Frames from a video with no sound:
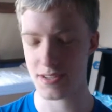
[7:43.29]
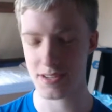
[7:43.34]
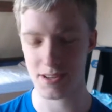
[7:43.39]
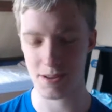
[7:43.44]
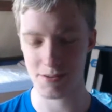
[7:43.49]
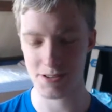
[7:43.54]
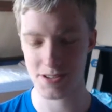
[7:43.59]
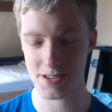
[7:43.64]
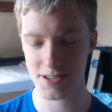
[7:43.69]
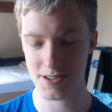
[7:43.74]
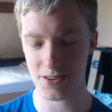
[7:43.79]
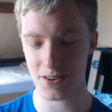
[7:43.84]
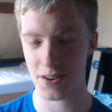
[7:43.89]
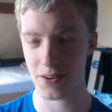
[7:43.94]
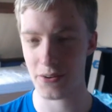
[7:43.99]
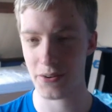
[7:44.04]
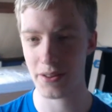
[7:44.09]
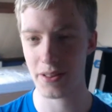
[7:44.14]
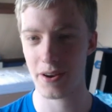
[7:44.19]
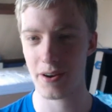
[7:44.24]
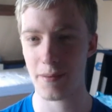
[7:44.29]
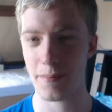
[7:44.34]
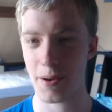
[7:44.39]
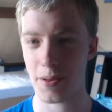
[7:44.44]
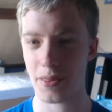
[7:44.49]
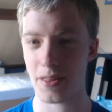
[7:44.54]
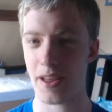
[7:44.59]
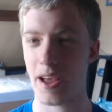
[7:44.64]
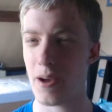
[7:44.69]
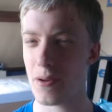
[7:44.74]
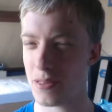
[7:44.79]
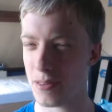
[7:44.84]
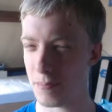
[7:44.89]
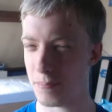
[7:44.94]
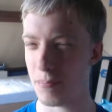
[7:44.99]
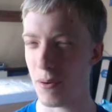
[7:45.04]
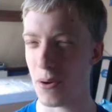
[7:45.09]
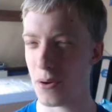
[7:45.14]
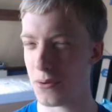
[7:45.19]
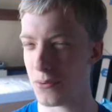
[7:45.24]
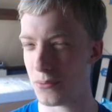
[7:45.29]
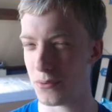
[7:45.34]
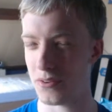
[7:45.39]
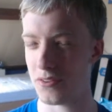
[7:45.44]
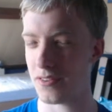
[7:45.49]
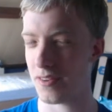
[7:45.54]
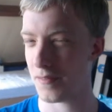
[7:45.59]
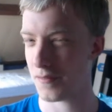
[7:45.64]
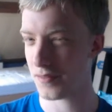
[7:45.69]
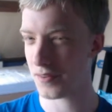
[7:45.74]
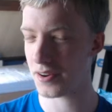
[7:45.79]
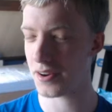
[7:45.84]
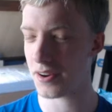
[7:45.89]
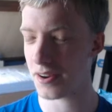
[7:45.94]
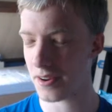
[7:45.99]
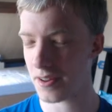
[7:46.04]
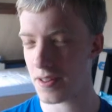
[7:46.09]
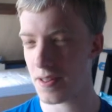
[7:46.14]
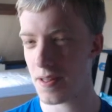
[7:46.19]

because I was talking earlier about how the bond was different,